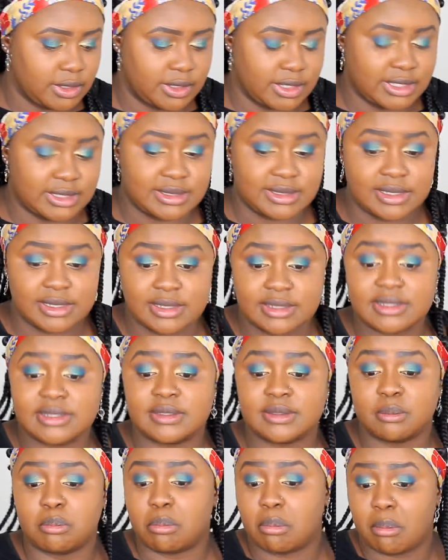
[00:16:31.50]
This
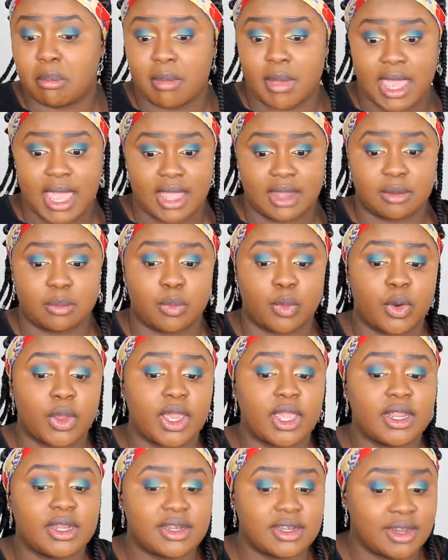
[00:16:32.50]
is mad
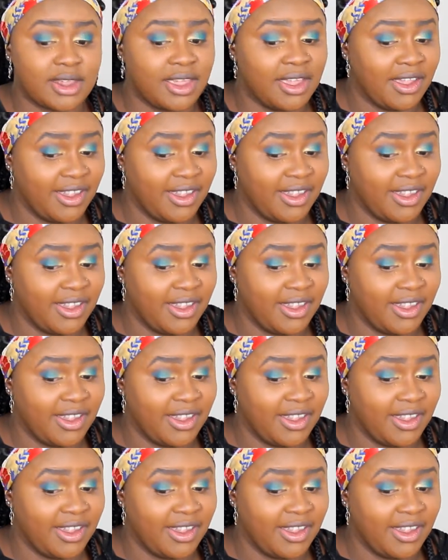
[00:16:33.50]
bright.